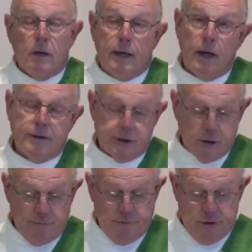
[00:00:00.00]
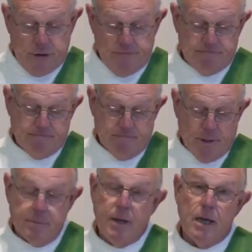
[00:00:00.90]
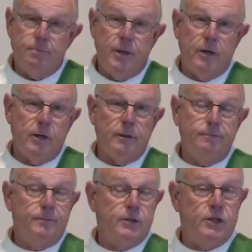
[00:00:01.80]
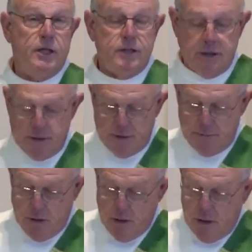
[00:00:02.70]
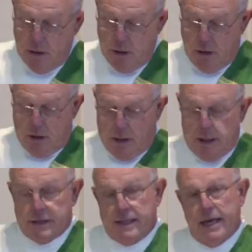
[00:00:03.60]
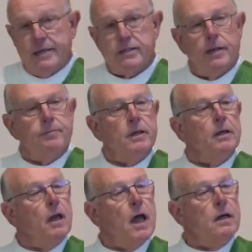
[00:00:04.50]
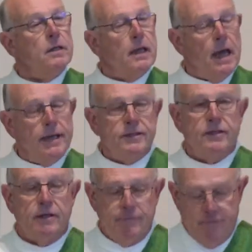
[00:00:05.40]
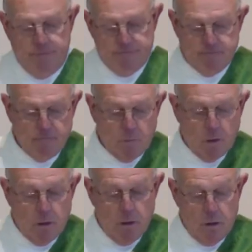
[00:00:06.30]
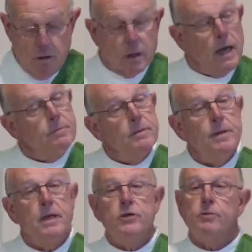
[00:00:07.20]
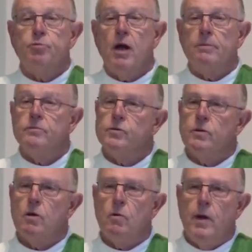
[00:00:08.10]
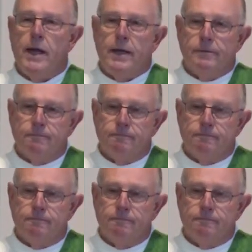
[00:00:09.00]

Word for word: And on the surface, it may appear that Jesus is saying something along the lines of, Come to me and your problems will go away.